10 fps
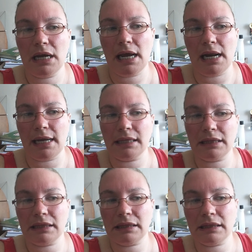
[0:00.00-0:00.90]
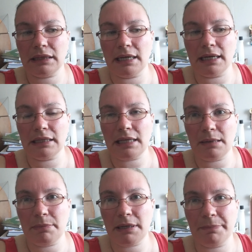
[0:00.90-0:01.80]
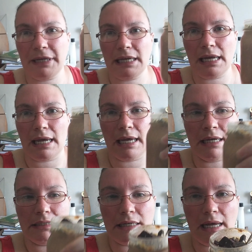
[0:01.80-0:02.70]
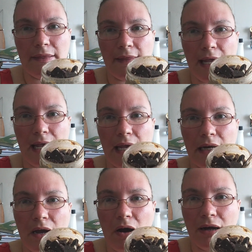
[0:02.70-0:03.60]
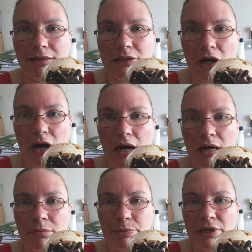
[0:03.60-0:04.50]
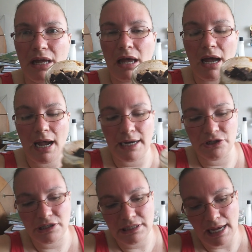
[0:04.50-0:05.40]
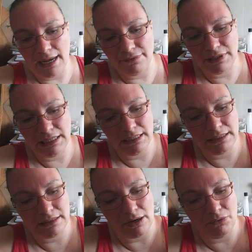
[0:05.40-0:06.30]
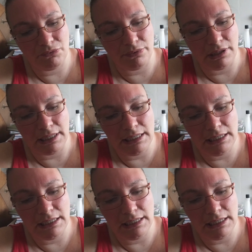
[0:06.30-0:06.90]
and I think that might be it. And then on top, I just have these really